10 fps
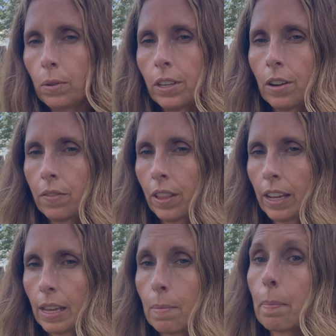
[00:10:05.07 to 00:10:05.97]
really know if I
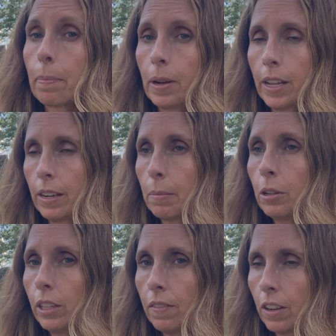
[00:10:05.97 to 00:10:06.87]
like it, but I'm
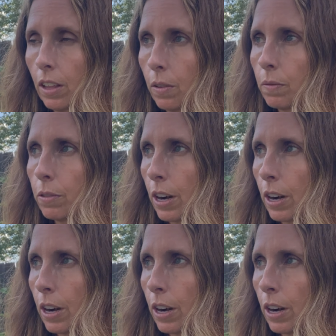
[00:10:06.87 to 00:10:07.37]
gonna leave it alone for